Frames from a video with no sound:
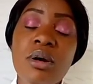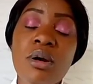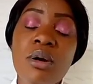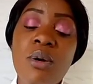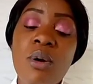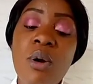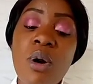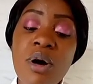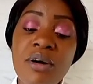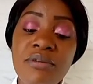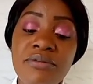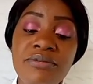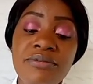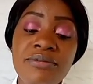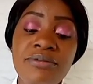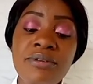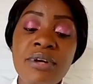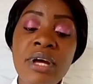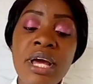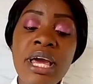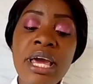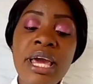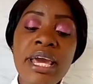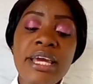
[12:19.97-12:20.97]
cough,
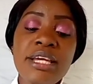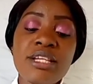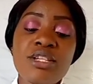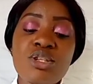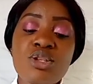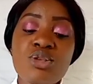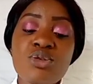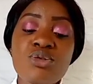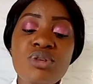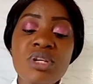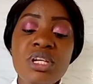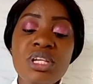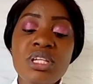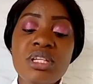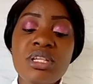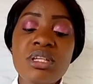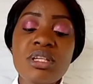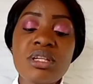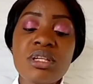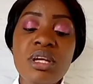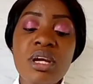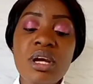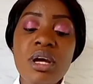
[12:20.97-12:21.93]
it treats